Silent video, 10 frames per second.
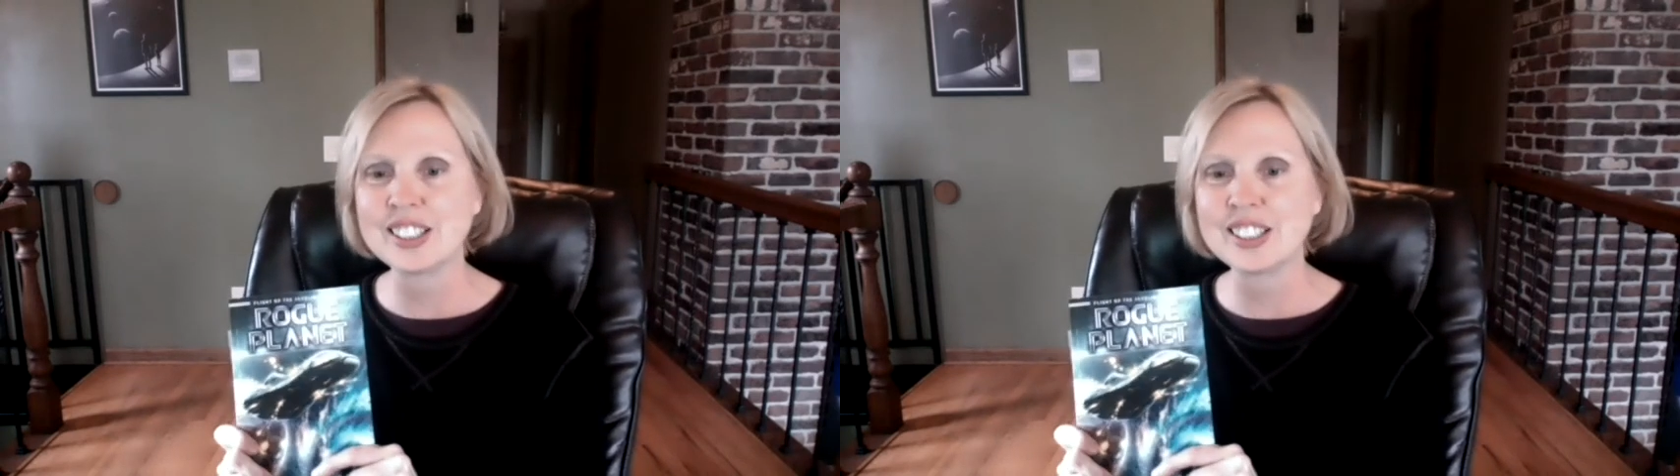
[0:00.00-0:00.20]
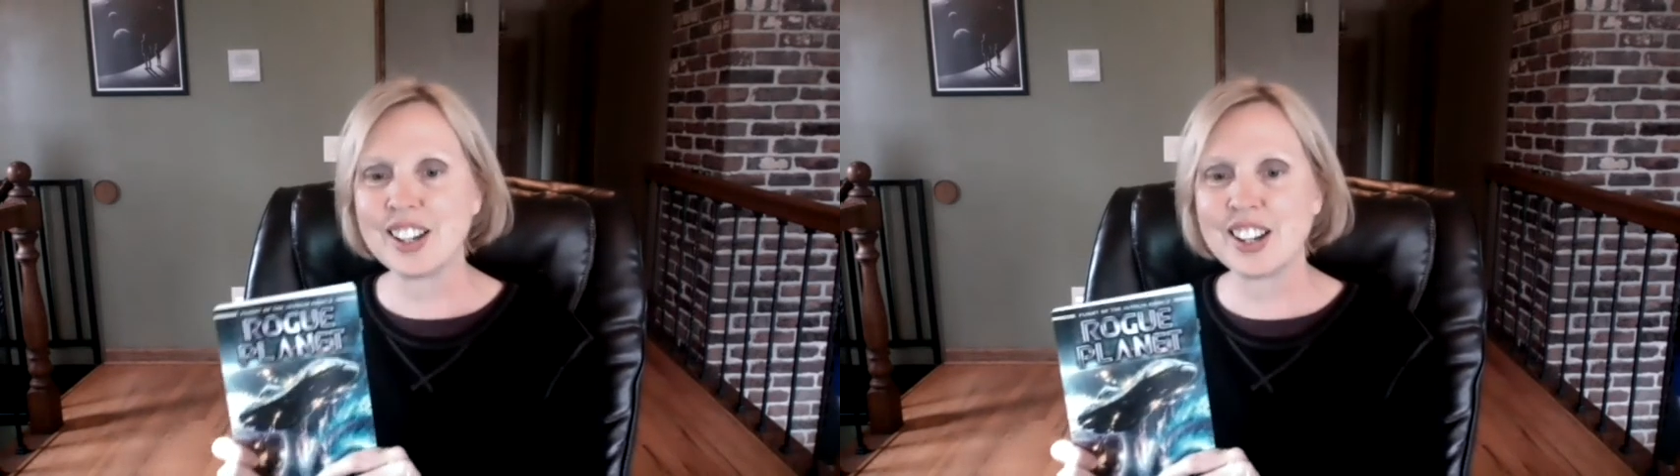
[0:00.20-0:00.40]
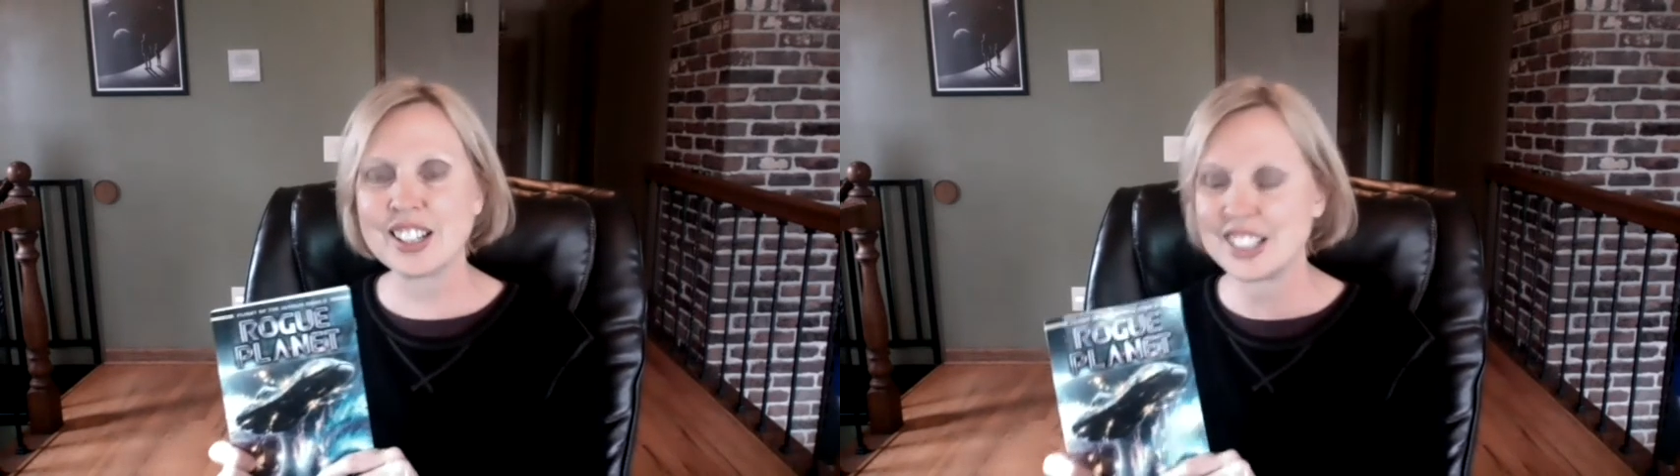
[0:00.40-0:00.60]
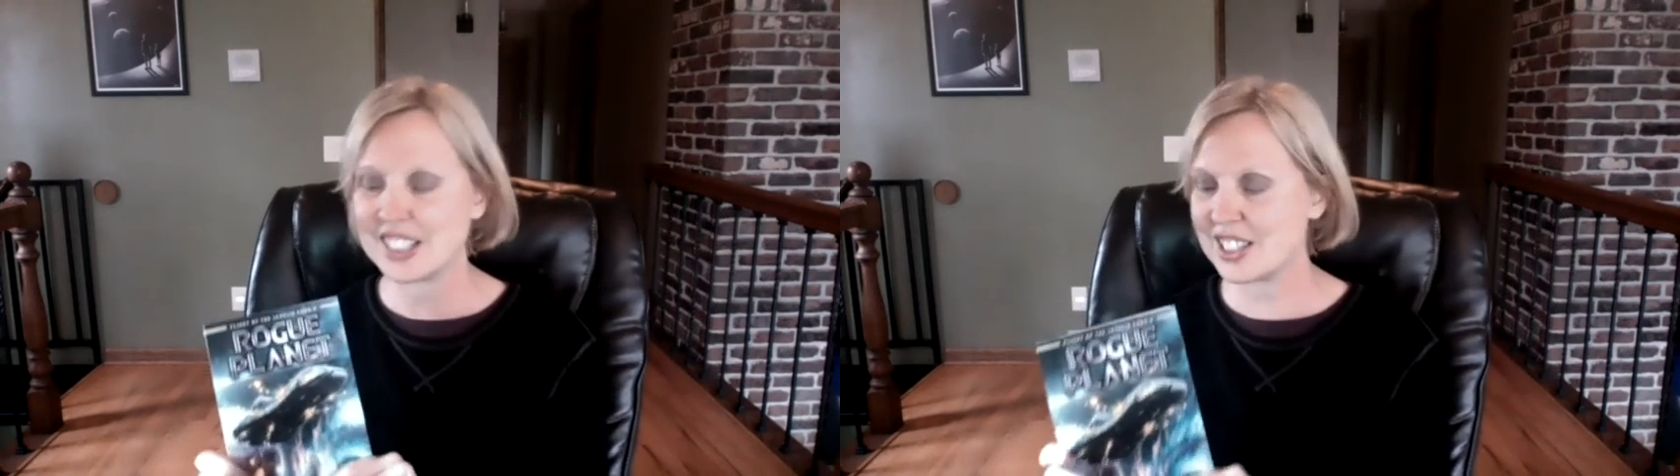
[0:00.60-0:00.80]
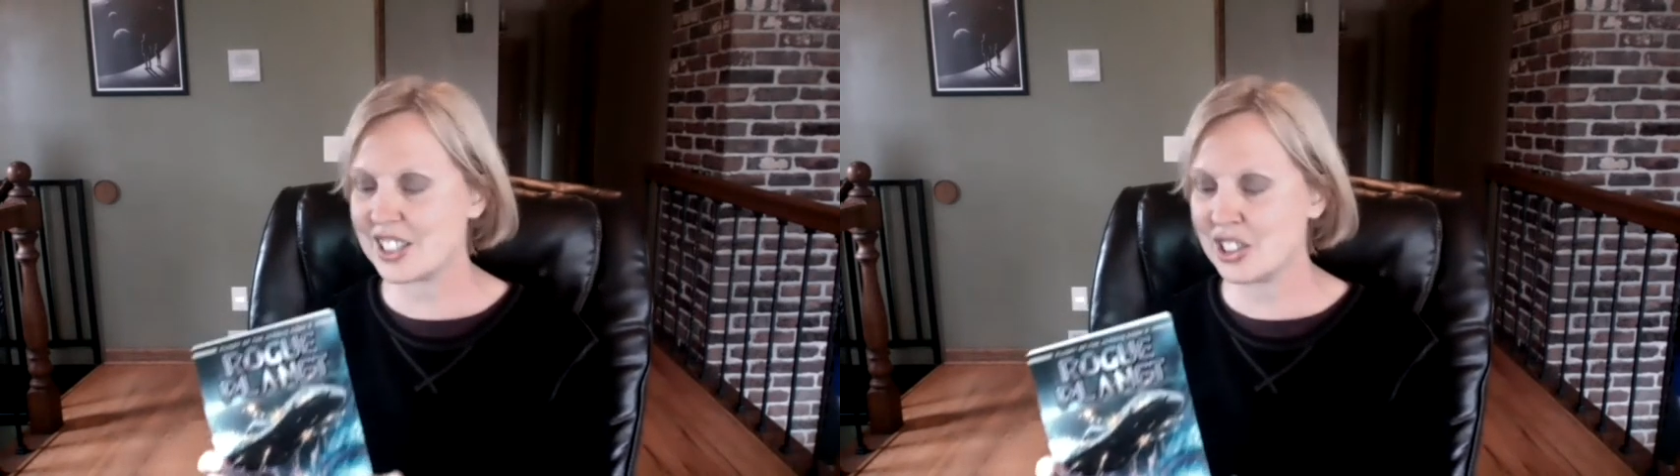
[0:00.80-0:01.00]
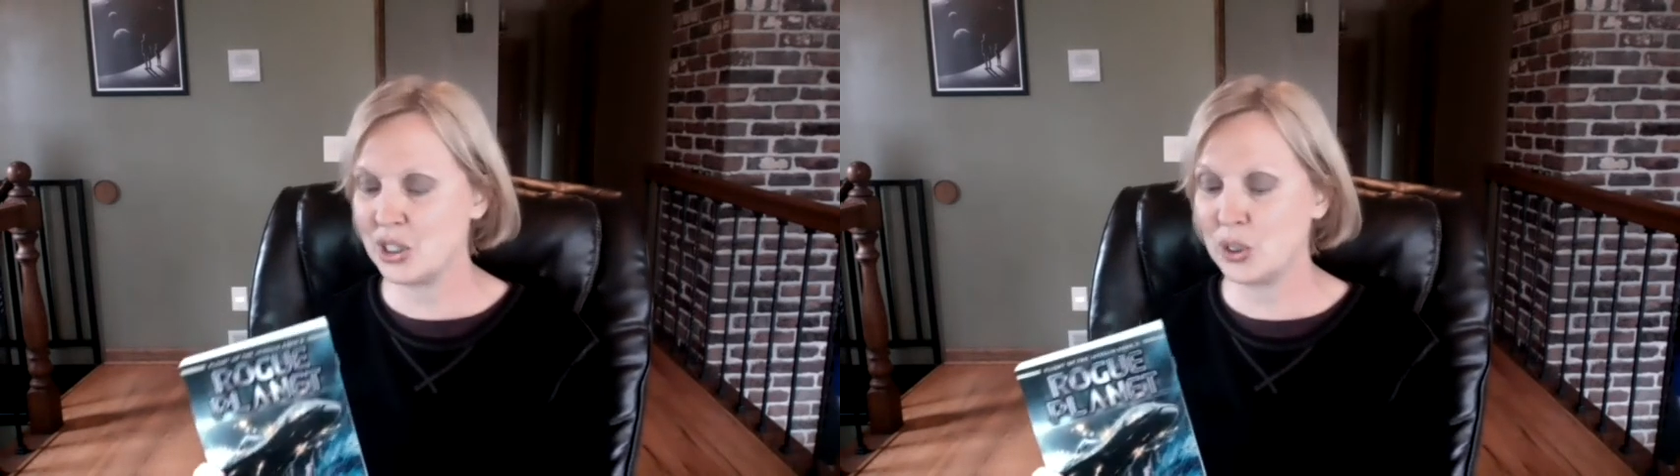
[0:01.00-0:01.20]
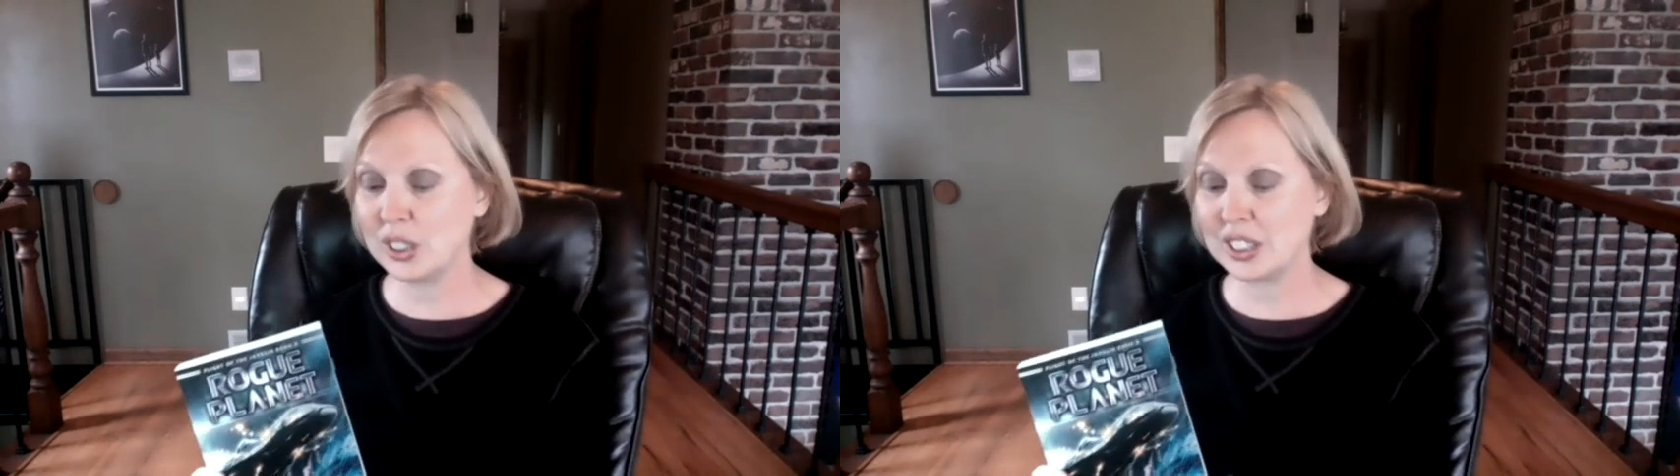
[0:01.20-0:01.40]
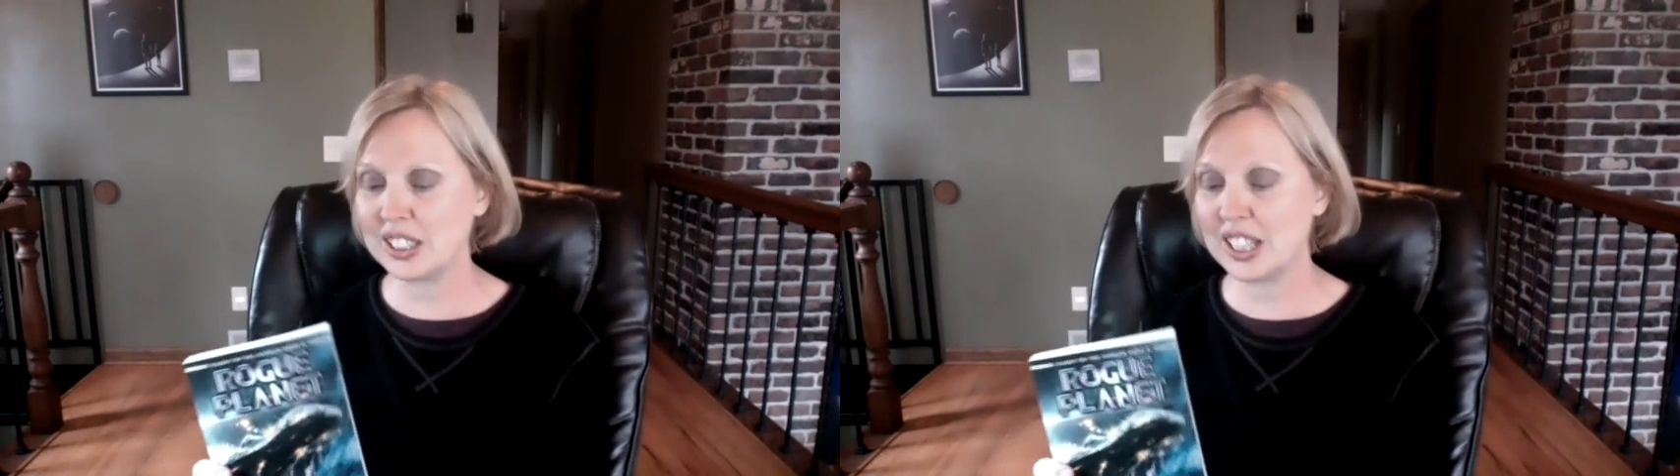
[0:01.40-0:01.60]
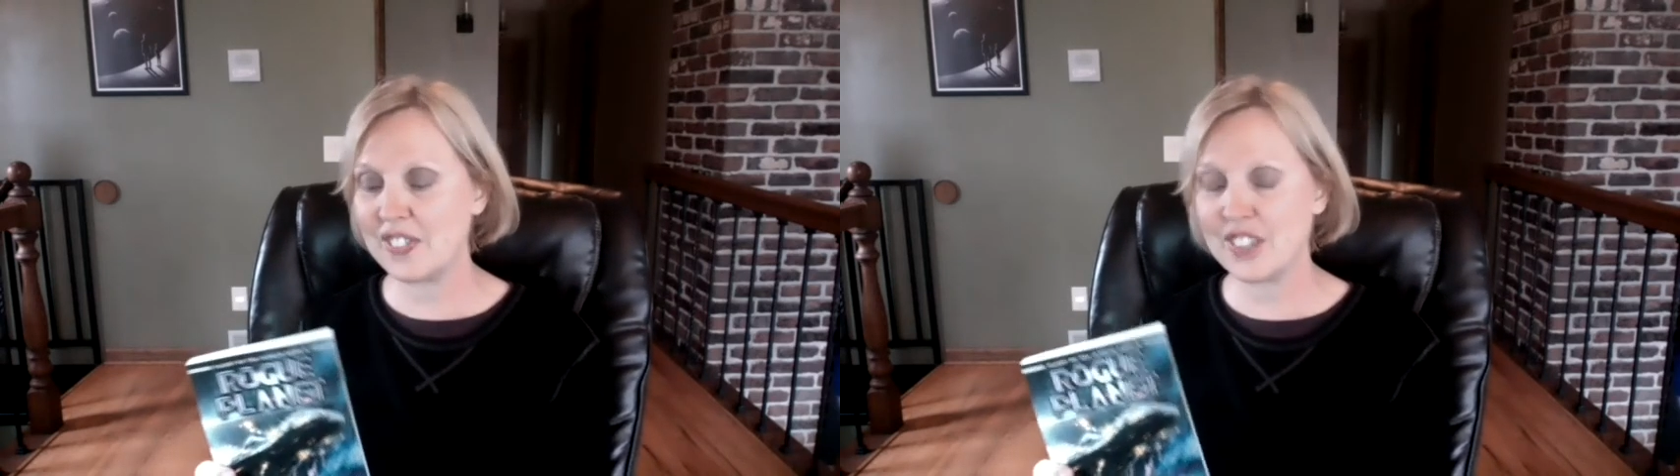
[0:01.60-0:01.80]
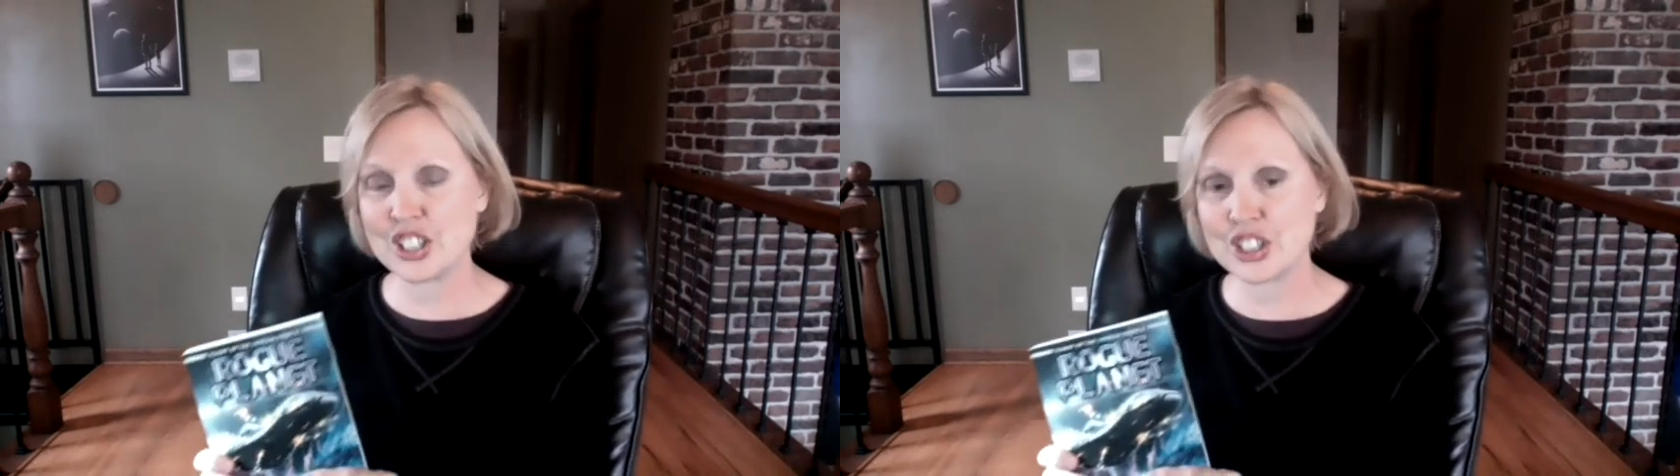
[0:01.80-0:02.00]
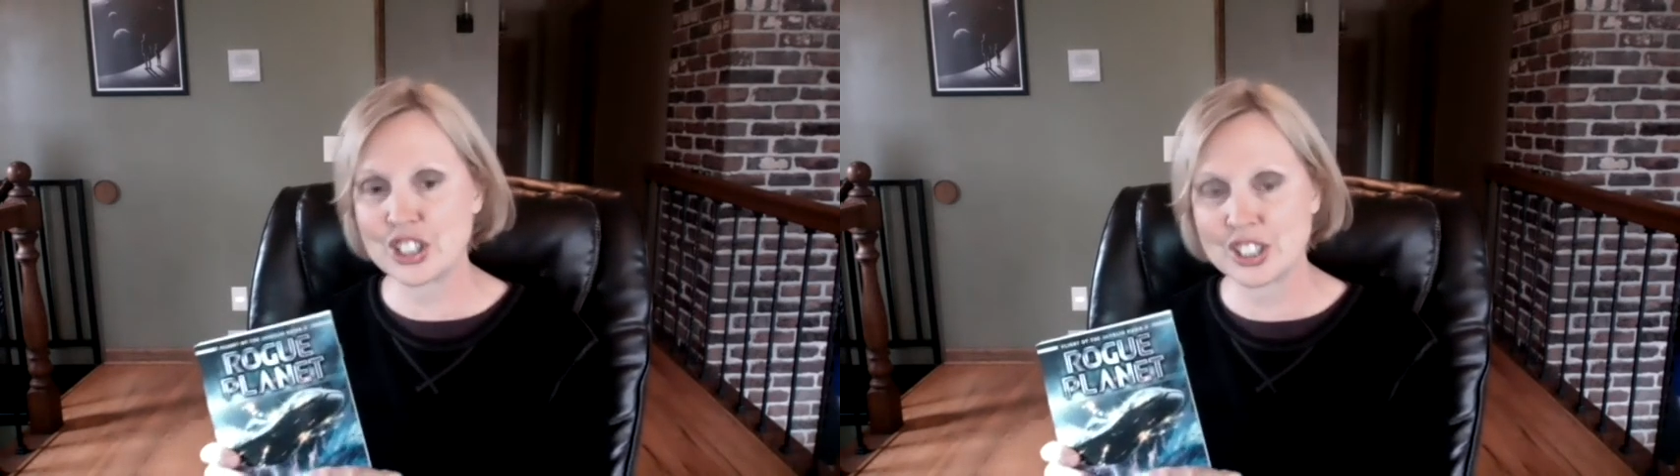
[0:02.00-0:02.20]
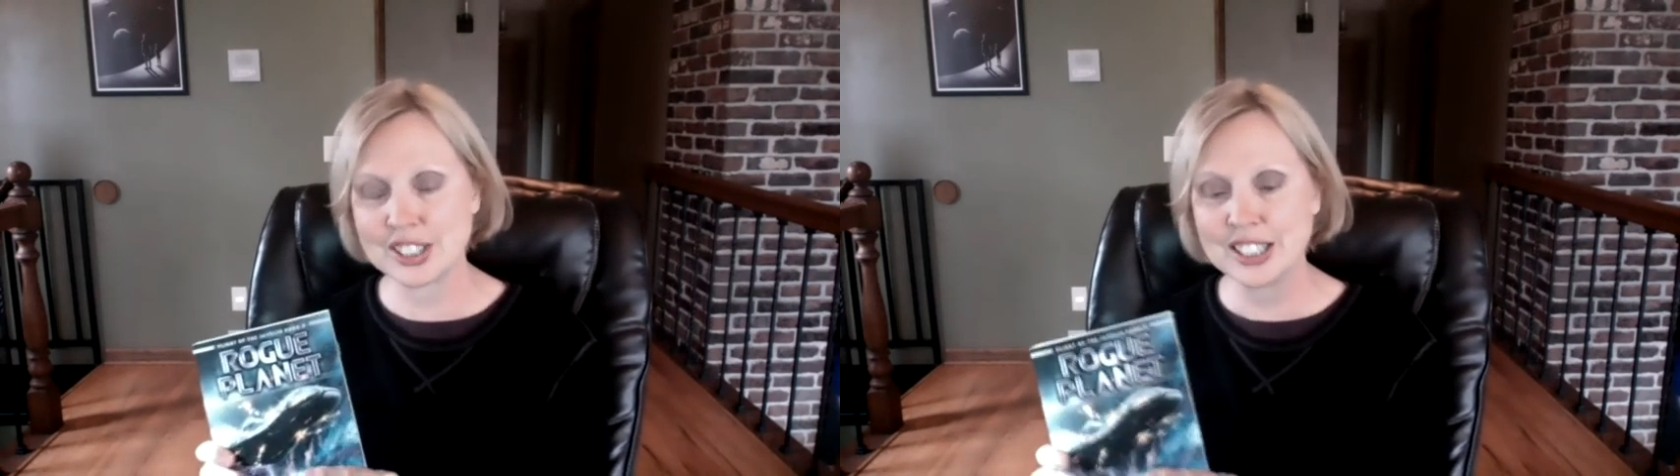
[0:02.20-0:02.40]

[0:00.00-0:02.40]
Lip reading: on his new little adventure.